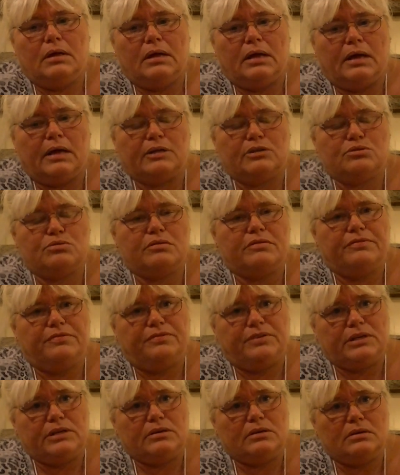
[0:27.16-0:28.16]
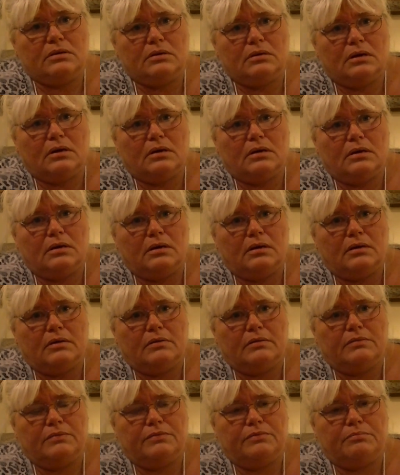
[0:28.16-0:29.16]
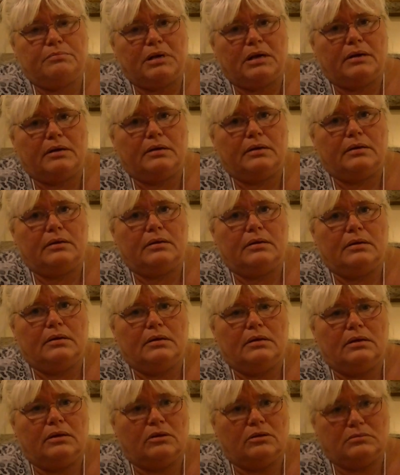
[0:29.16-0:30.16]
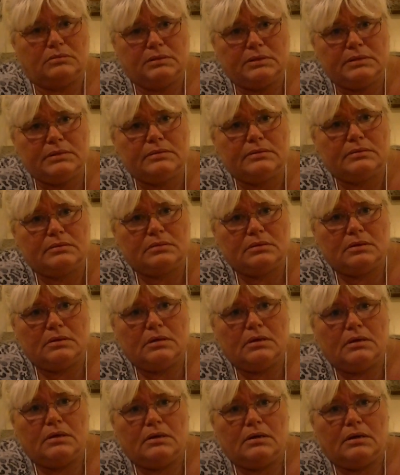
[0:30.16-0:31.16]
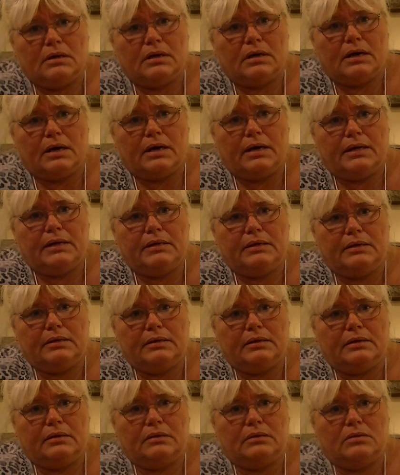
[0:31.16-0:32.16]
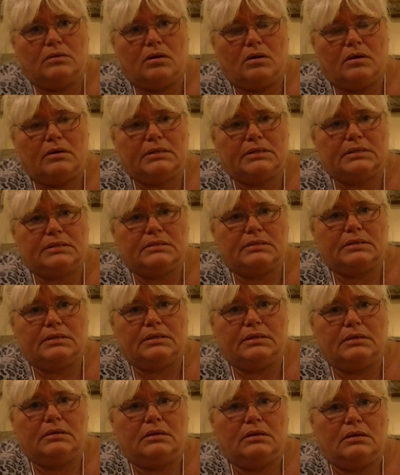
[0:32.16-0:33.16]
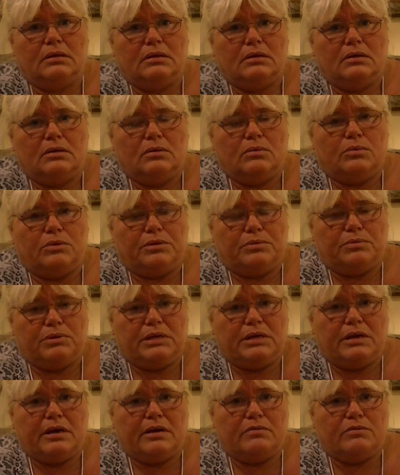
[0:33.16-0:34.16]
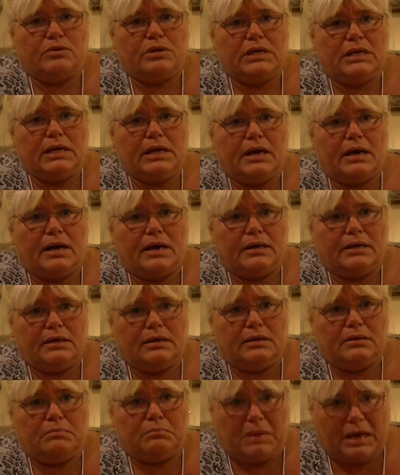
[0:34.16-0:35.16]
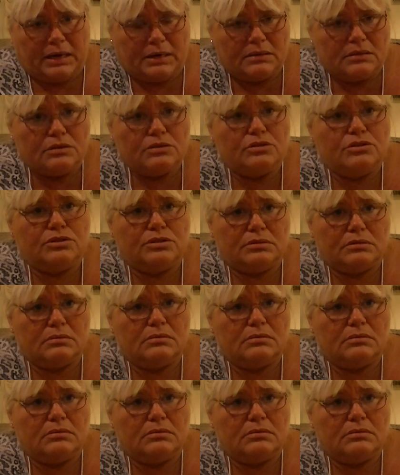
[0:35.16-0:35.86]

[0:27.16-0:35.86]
actual fear of my illness. I can honestly, with recovery, I can manage.